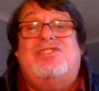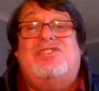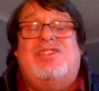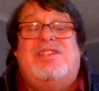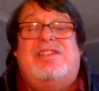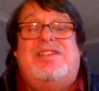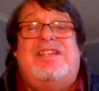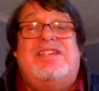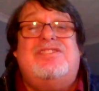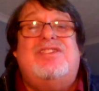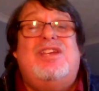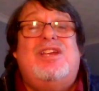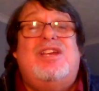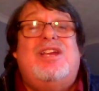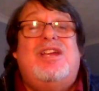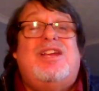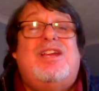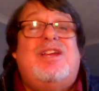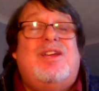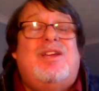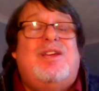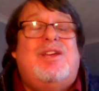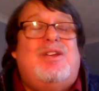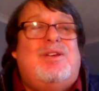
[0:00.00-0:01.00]
So there's
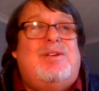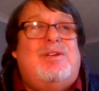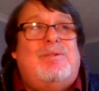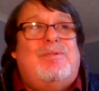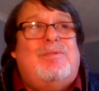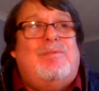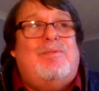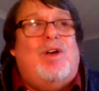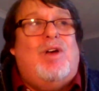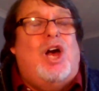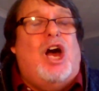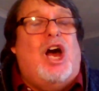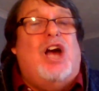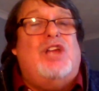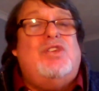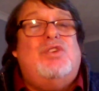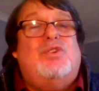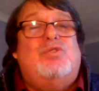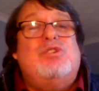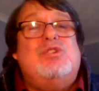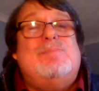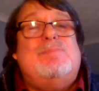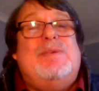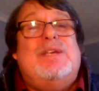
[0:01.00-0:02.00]

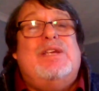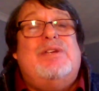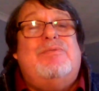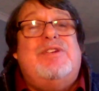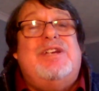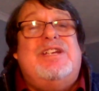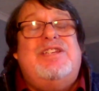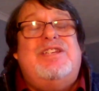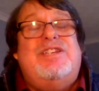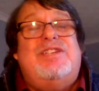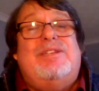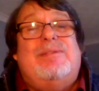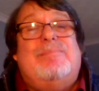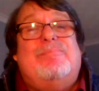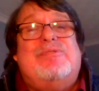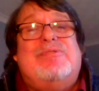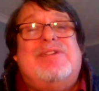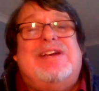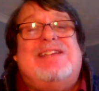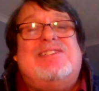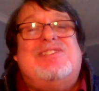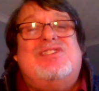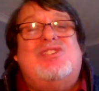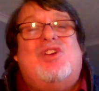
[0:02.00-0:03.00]
articles being written in the
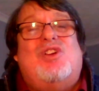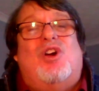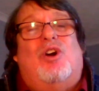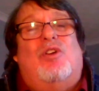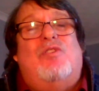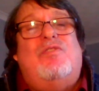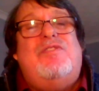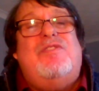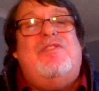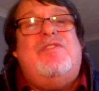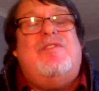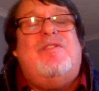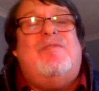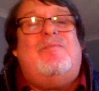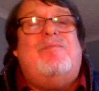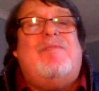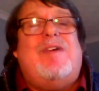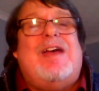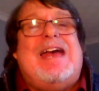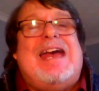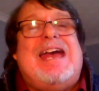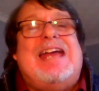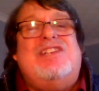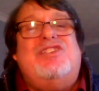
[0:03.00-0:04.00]
press on
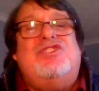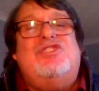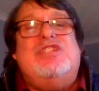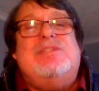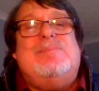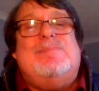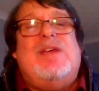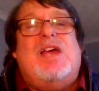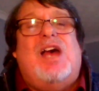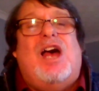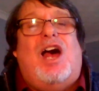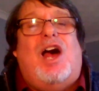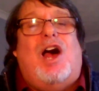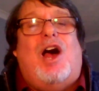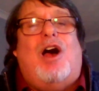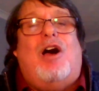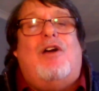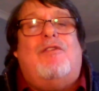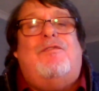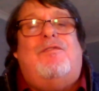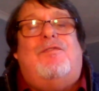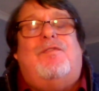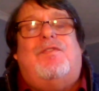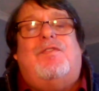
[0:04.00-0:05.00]
Anderson's
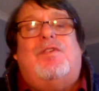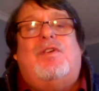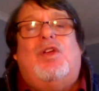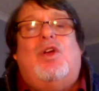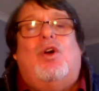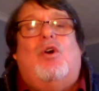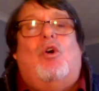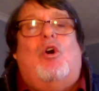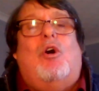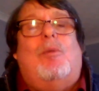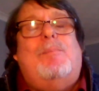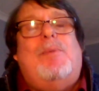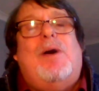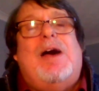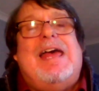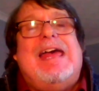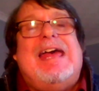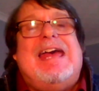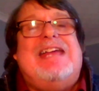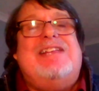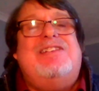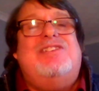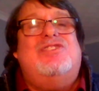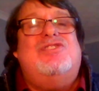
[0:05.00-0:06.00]
behalf or by
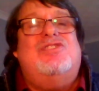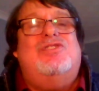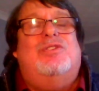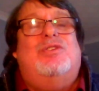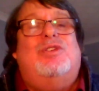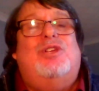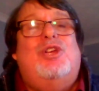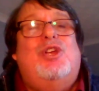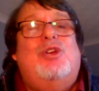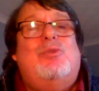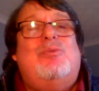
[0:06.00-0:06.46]
Anderson,